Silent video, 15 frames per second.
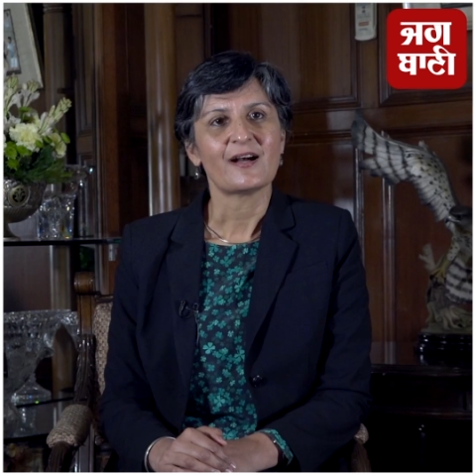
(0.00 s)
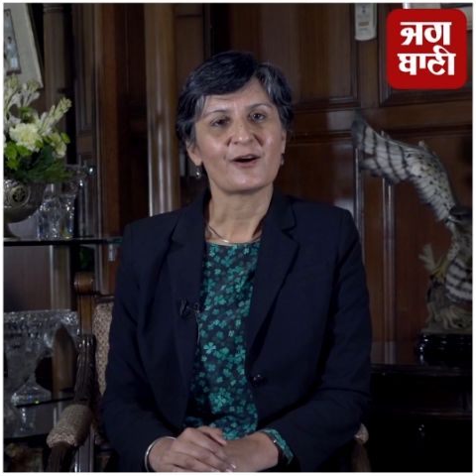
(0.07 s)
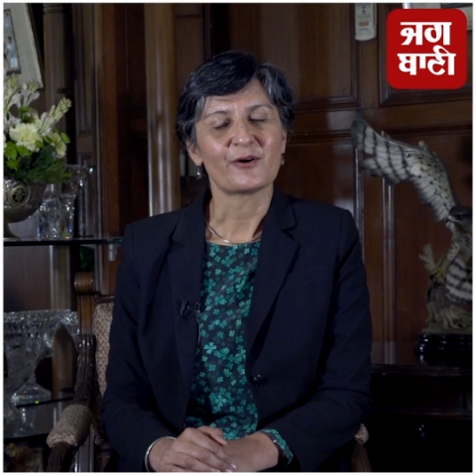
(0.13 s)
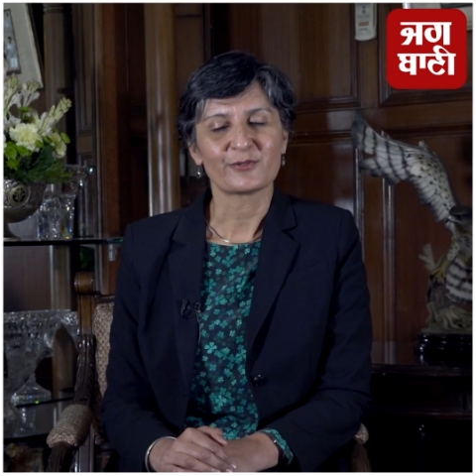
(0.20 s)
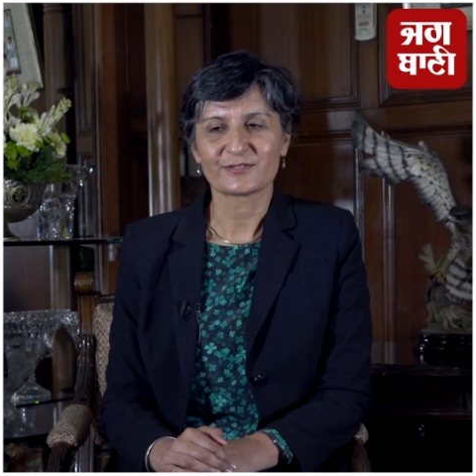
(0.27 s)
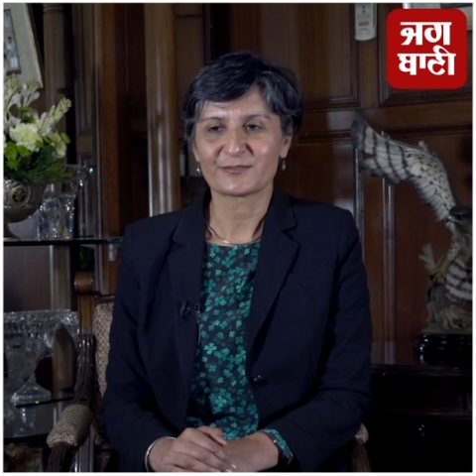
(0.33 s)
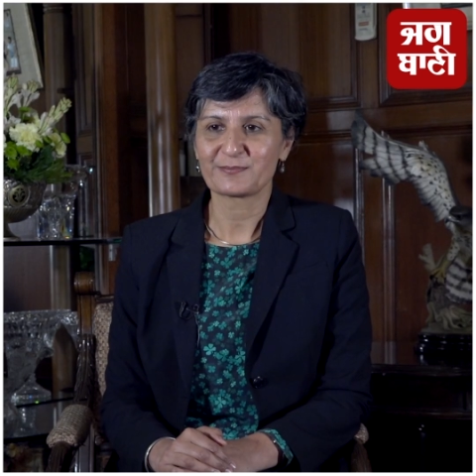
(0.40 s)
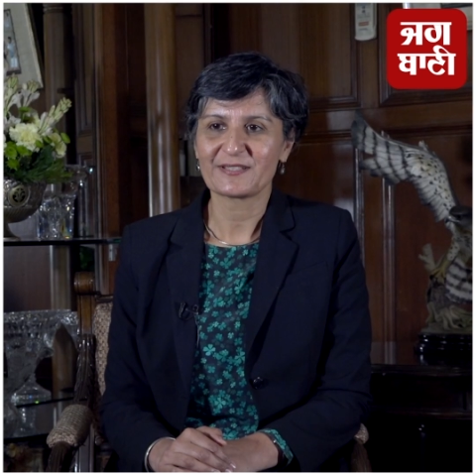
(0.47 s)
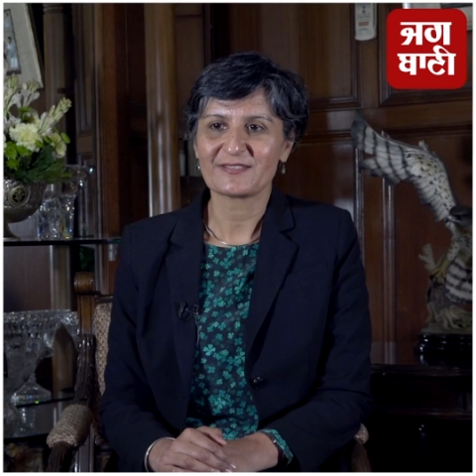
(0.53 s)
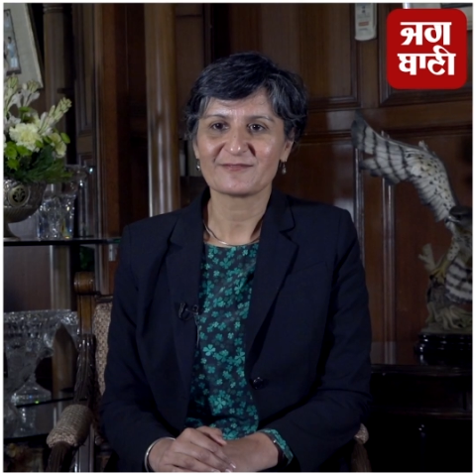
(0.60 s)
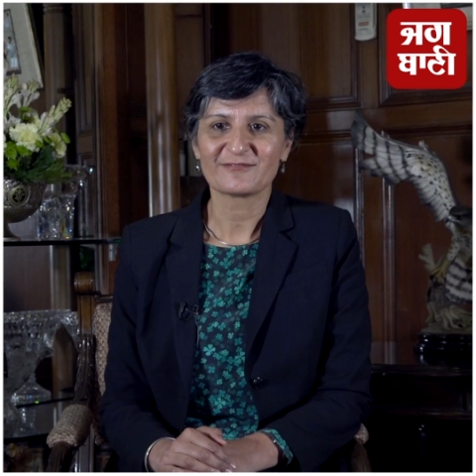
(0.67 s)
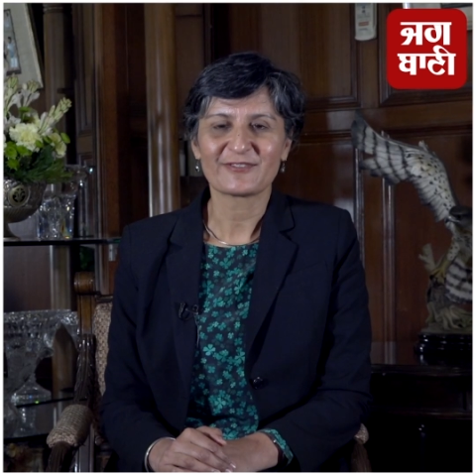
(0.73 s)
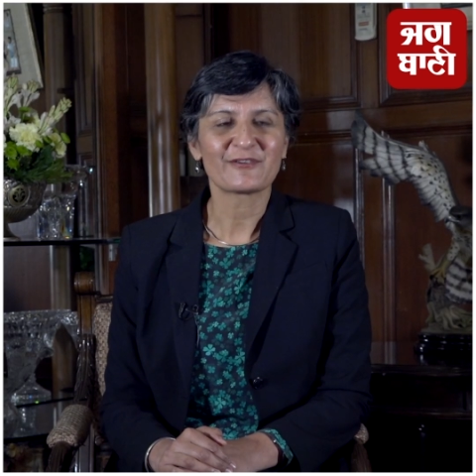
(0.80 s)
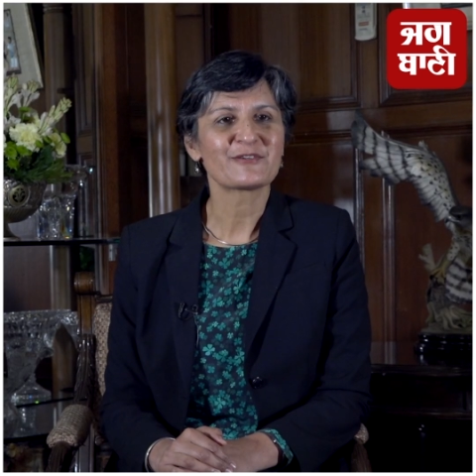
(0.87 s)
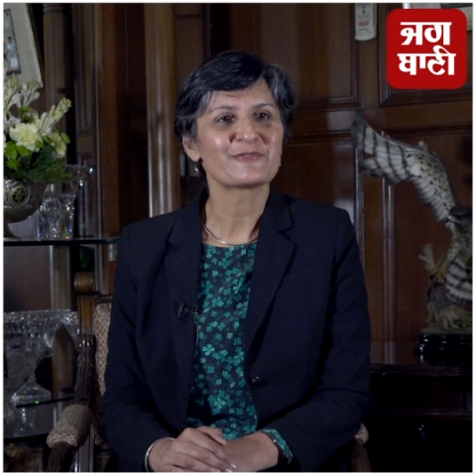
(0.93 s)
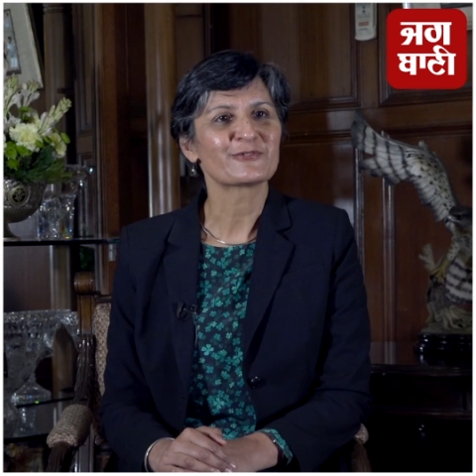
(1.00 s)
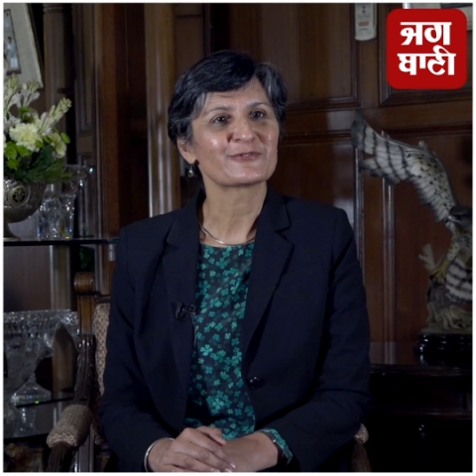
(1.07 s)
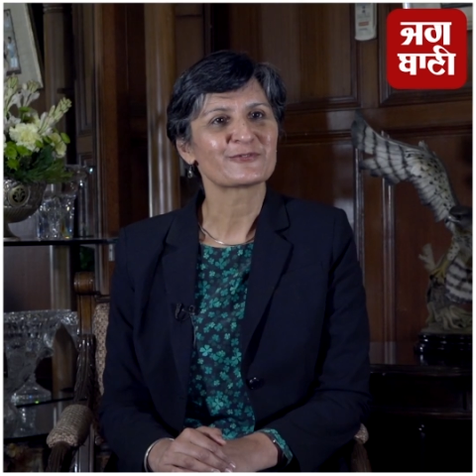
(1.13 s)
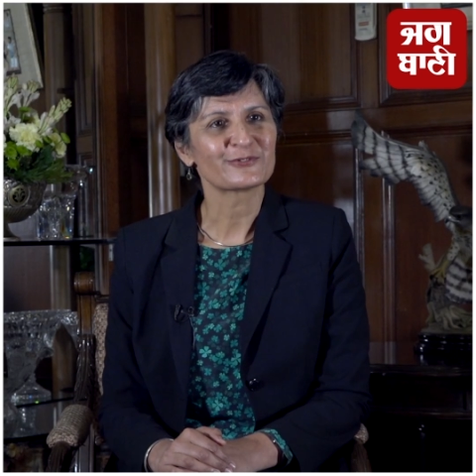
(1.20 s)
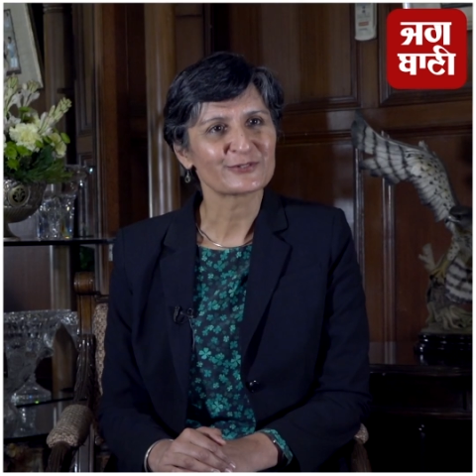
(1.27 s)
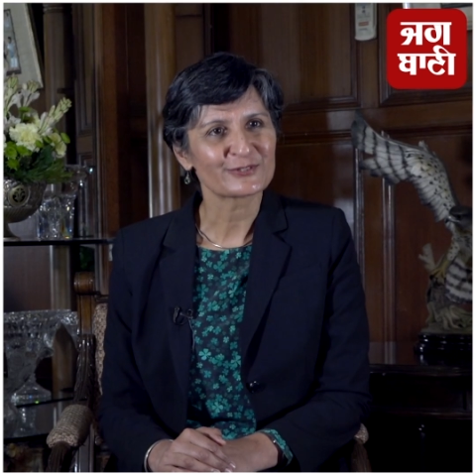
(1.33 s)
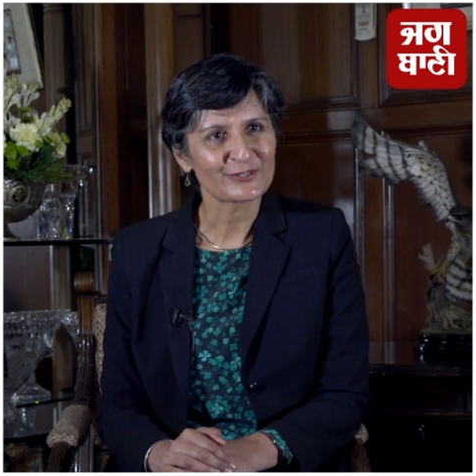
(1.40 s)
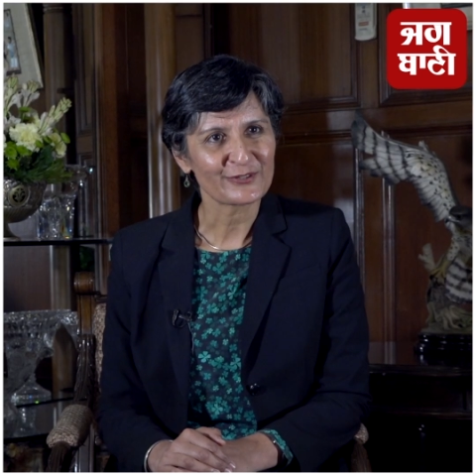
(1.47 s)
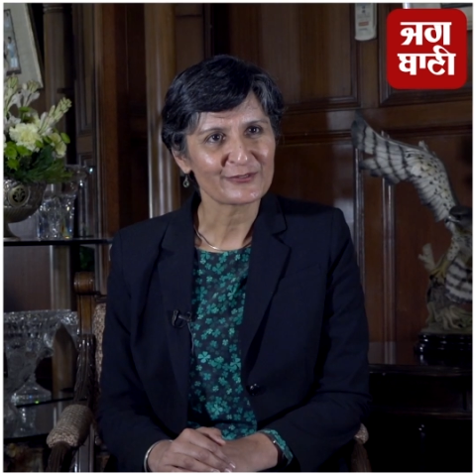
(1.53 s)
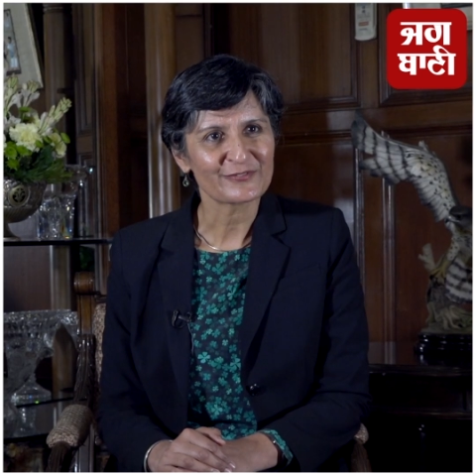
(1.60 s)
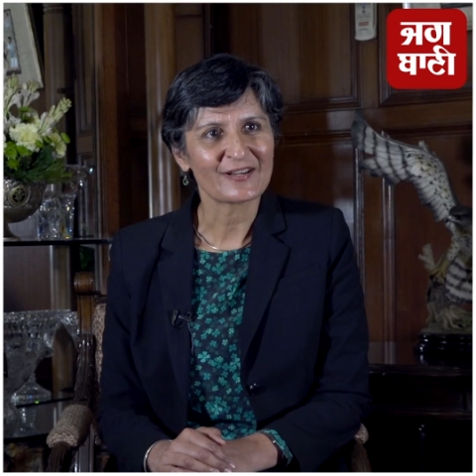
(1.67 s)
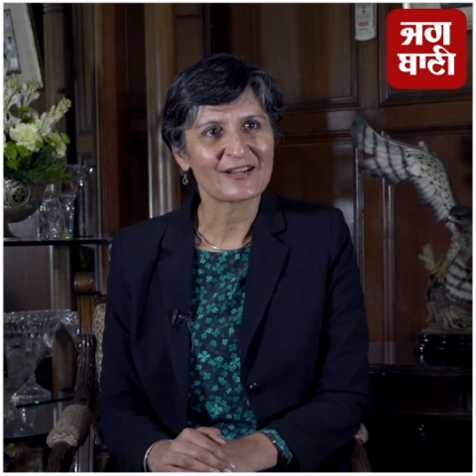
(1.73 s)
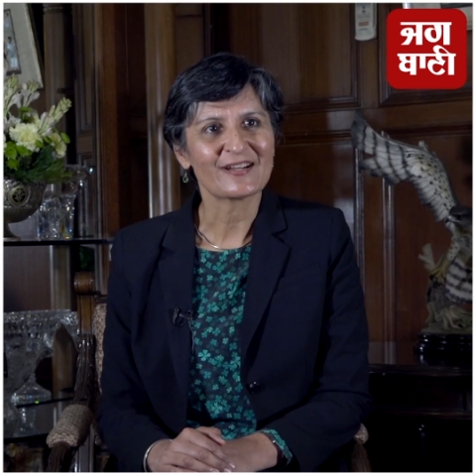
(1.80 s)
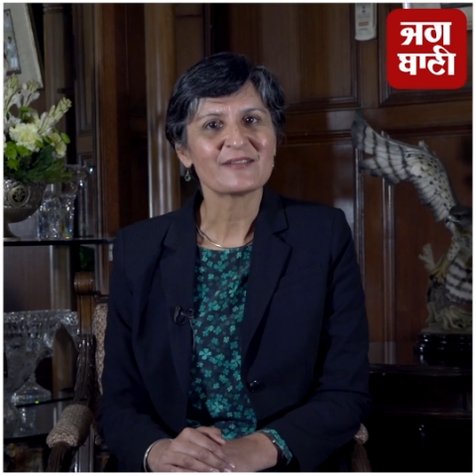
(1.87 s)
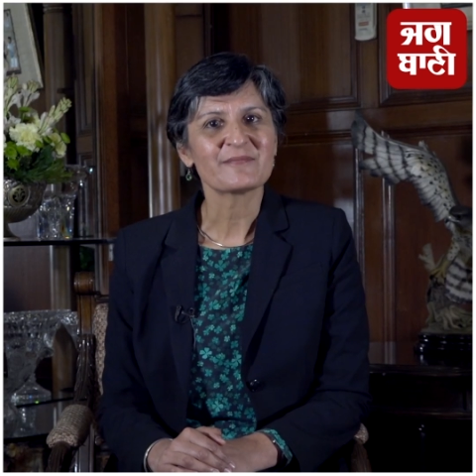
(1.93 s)
Oh, it's been very fruitful so
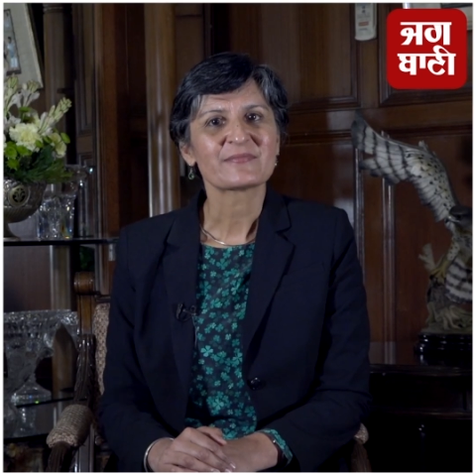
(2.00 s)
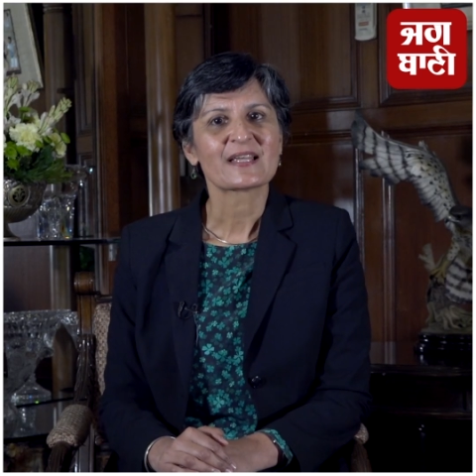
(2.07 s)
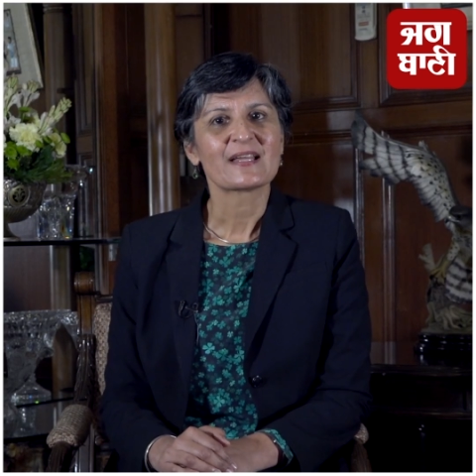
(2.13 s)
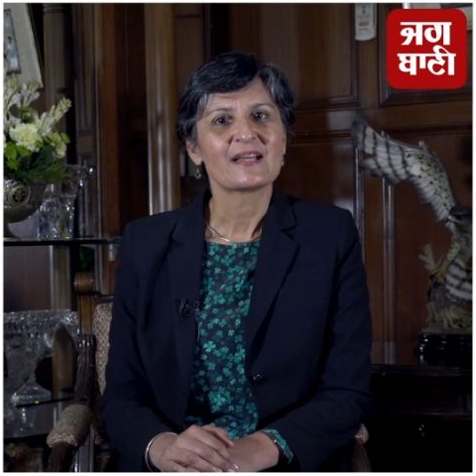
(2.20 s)
far.